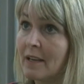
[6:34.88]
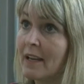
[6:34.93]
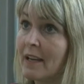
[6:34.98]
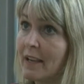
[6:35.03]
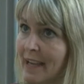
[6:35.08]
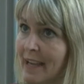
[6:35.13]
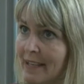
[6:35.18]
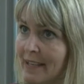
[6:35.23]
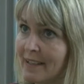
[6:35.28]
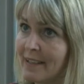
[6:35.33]

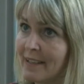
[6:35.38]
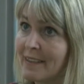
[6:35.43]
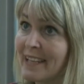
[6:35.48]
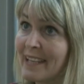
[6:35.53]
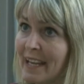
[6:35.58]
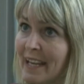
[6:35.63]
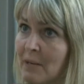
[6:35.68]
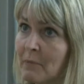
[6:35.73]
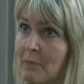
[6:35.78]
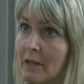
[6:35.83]
Again,
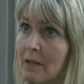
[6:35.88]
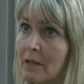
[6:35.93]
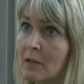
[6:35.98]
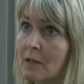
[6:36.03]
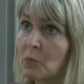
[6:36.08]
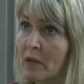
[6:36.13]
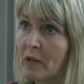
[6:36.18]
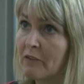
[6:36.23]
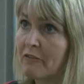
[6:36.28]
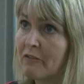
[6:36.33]
the animal
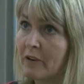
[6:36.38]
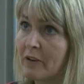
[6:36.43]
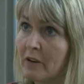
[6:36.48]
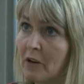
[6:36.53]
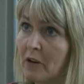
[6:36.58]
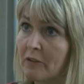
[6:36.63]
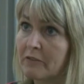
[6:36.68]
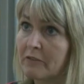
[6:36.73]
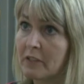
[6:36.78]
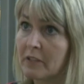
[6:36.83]

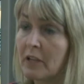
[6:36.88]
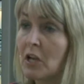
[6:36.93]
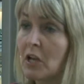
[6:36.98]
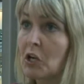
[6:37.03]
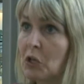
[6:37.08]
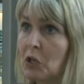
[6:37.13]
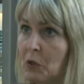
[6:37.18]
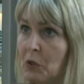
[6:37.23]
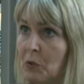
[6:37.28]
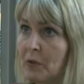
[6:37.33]
welfare of the
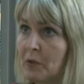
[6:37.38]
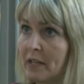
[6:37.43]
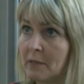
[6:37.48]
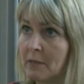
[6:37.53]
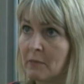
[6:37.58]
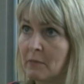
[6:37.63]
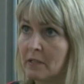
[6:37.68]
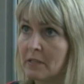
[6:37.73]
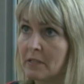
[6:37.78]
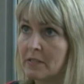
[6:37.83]
cloned
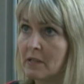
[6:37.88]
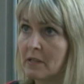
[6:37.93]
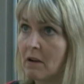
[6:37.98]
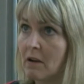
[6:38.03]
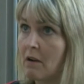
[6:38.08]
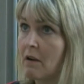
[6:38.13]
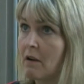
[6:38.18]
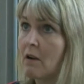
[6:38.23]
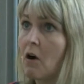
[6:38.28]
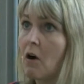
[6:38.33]
animals
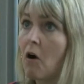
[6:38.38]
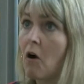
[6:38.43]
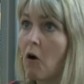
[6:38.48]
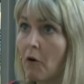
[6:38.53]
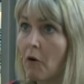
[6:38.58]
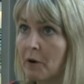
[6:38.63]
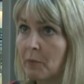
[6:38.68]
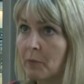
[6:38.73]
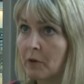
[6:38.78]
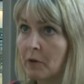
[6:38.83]
are
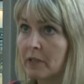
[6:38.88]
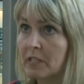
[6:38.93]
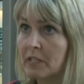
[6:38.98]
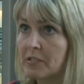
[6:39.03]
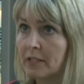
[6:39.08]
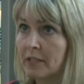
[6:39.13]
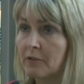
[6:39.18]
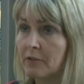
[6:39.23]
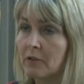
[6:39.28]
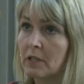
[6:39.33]
horrible in
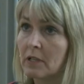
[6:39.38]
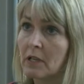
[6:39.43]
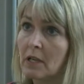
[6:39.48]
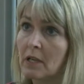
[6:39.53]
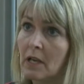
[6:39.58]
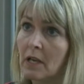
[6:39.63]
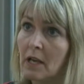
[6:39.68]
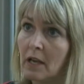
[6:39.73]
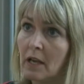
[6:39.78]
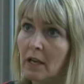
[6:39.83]
general.
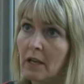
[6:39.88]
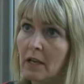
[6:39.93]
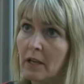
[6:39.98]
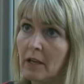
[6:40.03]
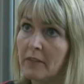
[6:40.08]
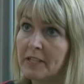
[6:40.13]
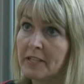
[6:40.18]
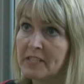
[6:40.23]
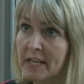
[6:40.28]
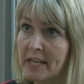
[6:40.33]

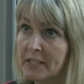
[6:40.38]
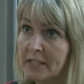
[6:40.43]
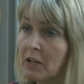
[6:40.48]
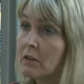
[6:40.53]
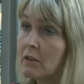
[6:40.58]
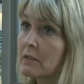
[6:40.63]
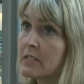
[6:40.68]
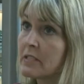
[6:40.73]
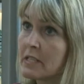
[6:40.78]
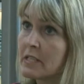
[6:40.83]
The
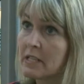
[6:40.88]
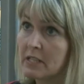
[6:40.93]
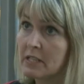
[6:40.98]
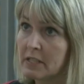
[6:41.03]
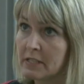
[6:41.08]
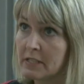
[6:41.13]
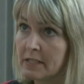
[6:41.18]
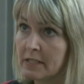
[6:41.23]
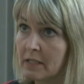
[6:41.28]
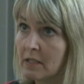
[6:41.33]
technology is
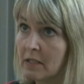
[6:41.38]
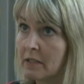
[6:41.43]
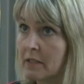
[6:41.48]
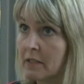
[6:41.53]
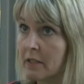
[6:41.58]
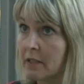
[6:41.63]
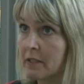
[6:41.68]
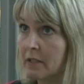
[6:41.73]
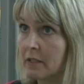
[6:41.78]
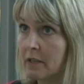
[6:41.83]
still
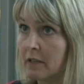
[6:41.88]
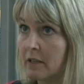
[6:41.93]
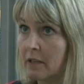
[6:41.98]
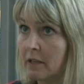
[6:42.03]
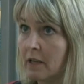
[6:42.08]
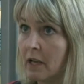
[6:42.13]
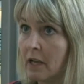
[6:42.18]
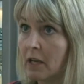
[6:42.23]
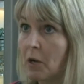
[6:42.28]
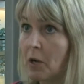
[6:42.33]
not
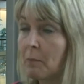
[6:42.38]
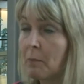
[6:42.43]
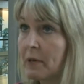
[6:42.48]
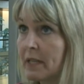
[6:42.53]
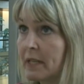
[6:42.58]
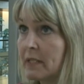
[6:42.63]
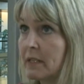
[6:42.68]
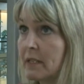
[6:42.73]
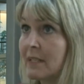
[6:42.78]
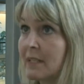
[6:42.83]

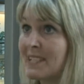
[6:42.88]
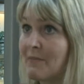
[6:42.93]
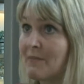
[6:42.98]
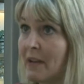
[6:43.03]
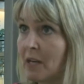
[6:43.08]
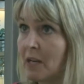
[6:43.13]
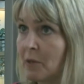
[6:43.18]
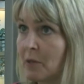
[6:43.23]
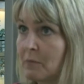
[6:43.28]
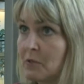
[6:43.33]
completely
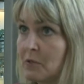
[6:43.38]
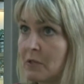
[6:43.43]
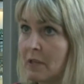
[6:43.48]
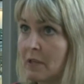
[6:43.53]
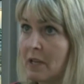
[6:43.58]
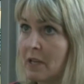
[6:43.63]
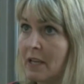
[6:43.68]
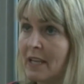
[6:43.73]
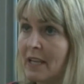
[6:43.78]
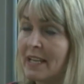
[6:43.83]
developed.
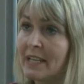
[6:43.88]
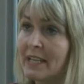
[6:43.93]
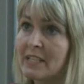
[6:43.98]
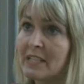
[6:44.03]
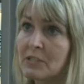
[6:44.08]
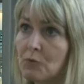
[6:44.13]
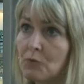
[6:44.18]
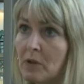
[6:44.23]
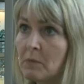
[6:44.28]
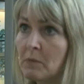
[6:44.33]
It's
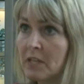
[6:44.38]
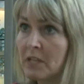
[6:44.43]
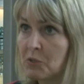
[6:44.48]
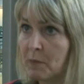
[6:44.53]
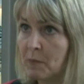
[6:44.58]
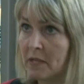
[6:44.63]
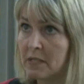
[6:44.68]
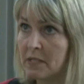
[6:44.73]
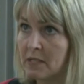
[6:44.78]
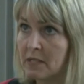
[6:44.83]
extremely
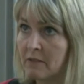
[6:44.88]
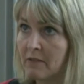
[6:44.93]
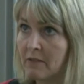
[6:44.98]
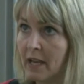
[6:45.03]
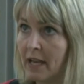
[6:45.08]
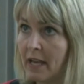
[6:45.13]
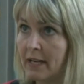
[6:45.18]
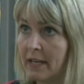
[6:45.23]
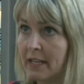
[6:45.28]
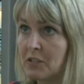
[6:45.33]
expensive
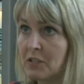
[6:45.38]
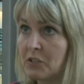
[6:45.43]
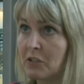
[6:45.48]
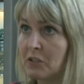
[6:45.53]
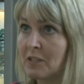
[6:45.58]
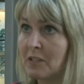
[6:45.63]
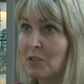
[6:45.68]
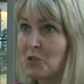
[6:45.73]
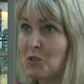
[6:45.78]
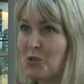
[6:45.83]
and it's
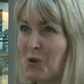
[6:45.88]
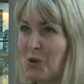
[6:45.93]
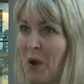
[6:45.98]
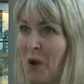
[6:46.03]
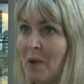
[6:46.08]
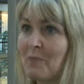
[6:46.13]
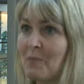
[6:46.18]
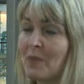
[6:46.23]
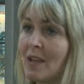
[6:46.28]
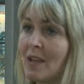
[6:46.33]
not sure.